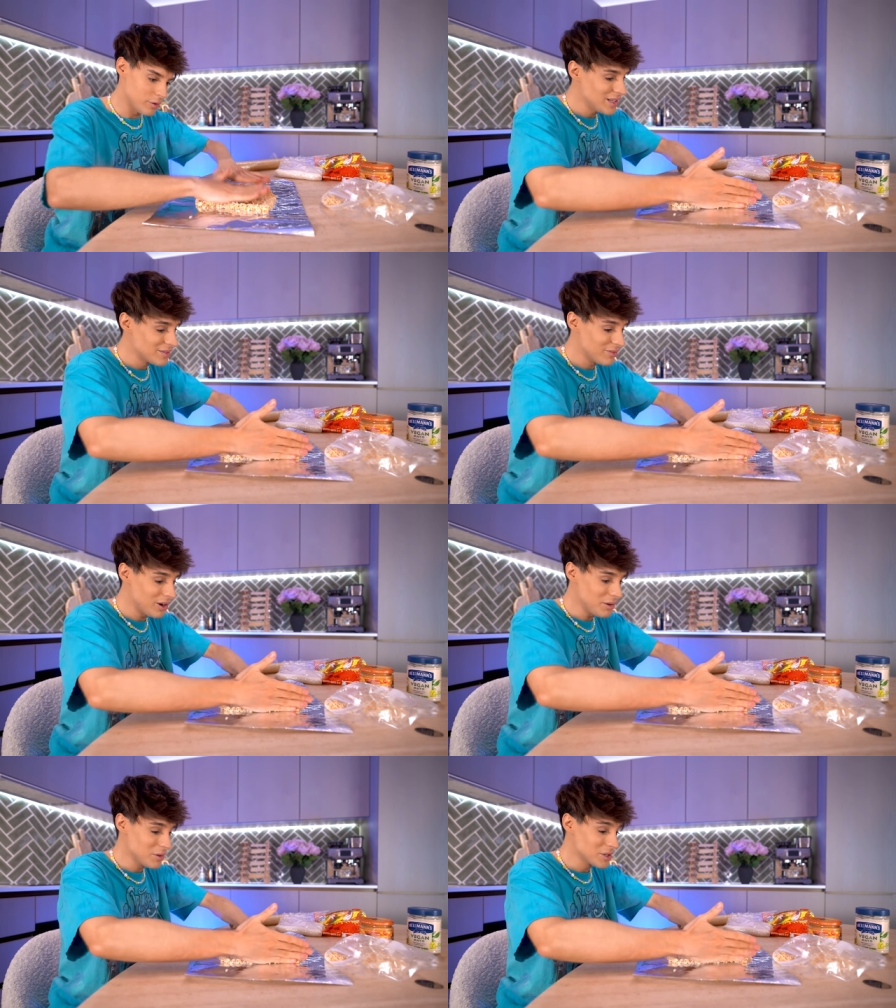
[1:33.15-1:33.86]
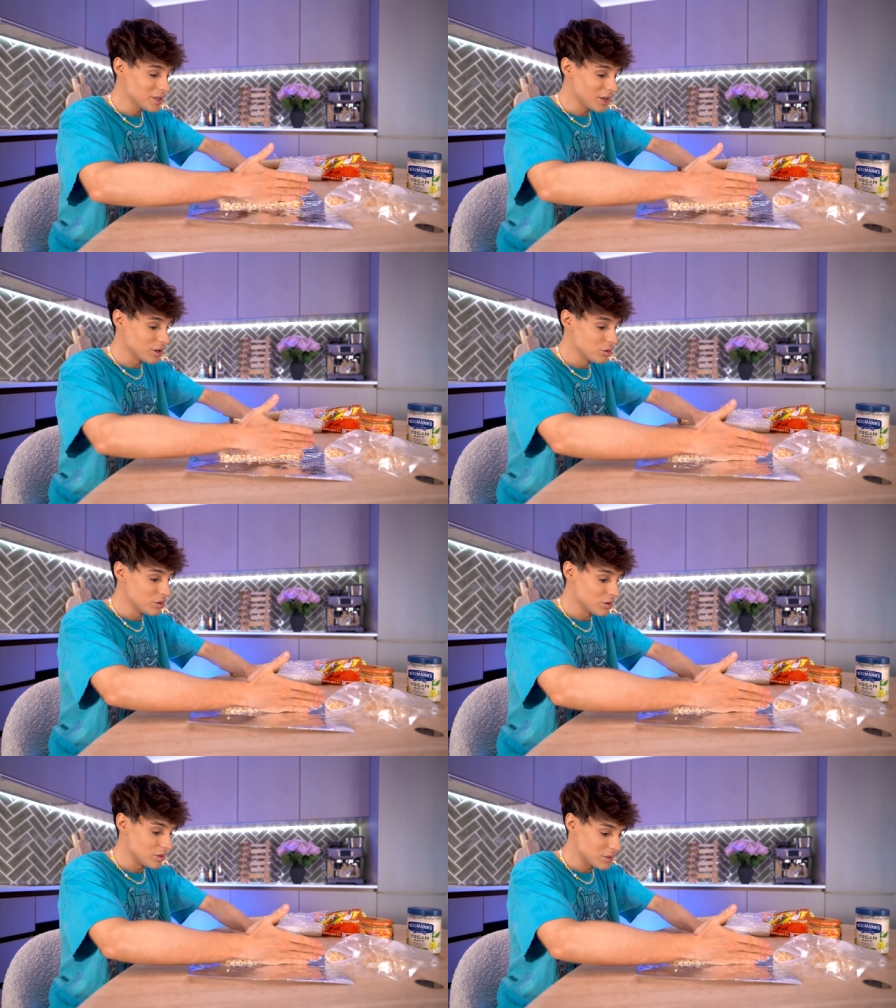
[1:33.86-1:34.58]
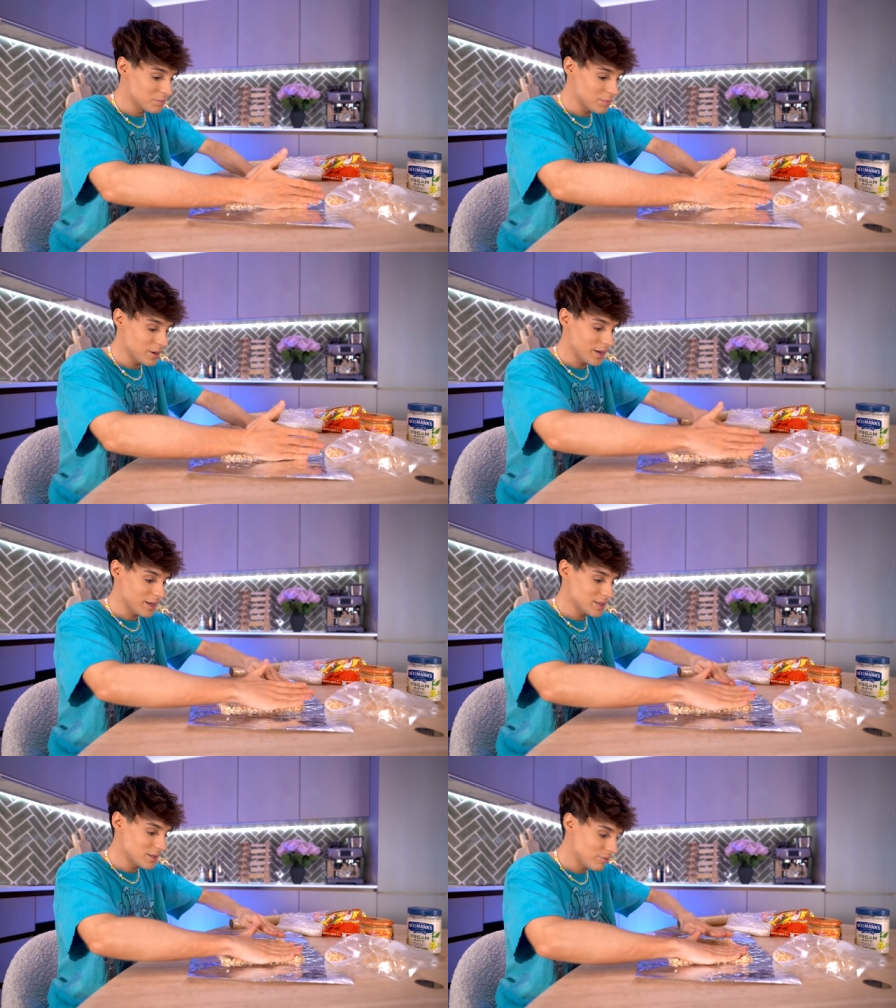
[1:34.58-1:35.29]
It's very much like noodles, but I
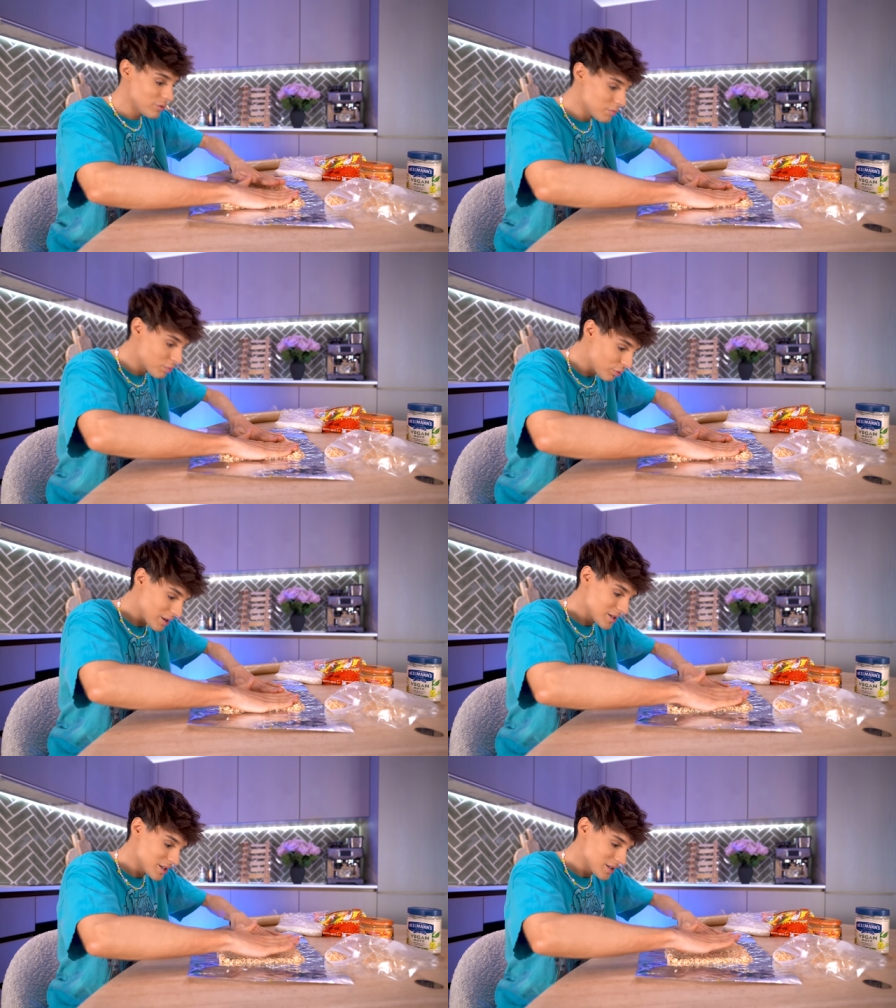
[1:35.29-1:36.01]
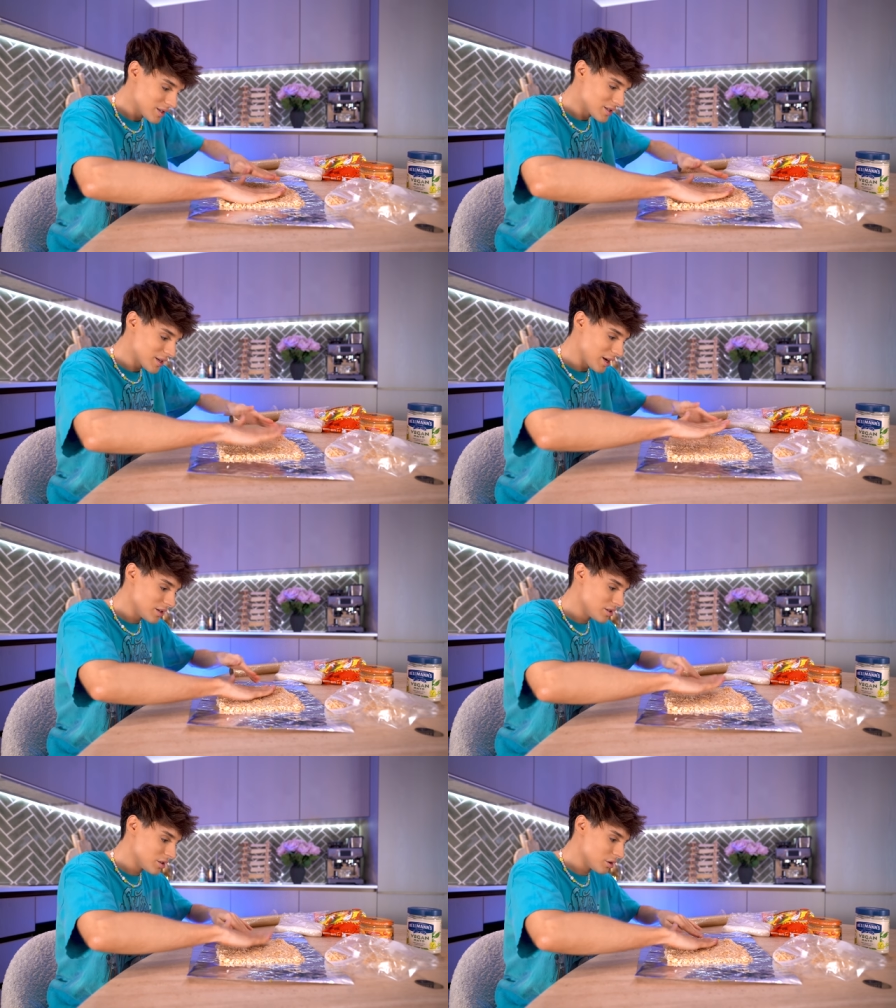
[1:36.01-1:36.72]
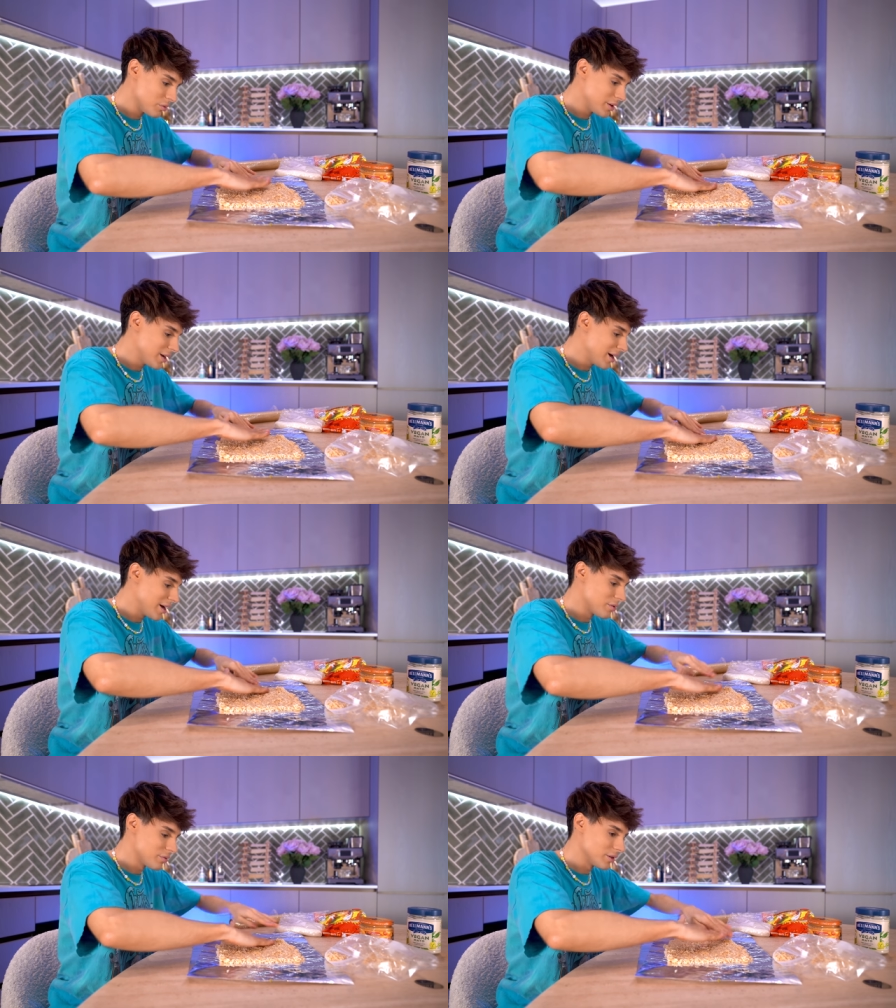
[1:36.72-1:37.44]
guess if you press it, it's kind of doughy. I
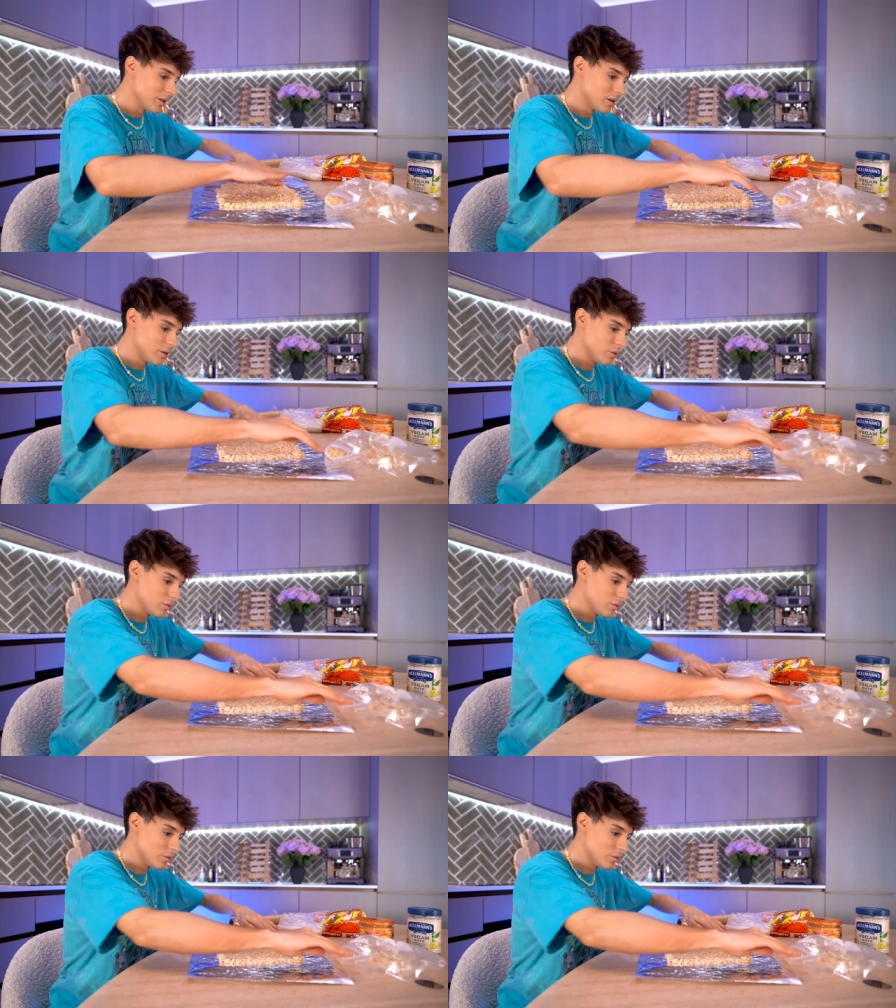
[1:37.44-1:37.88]
don't really know.